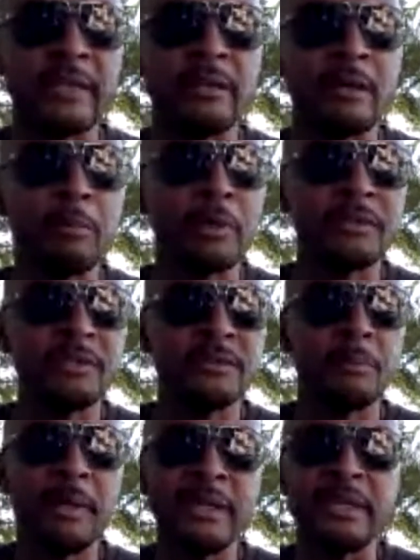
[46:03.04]

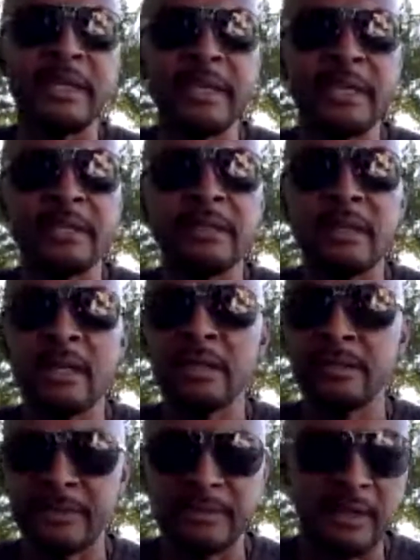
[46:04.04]
participating in
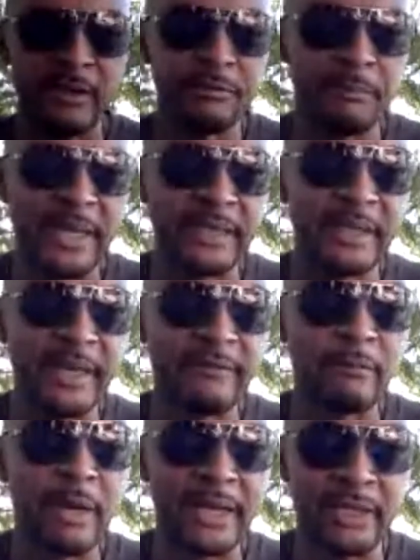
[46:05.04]
the stuff, man, that
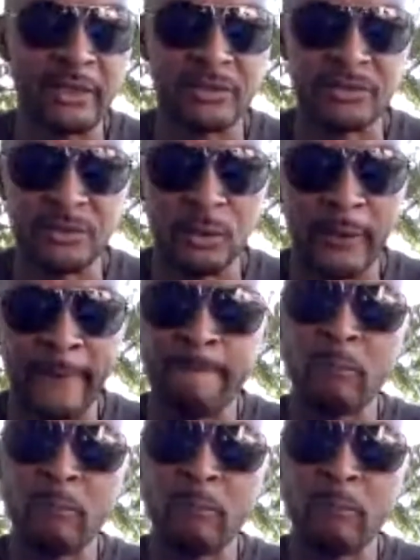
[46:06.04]
everybody else is doing.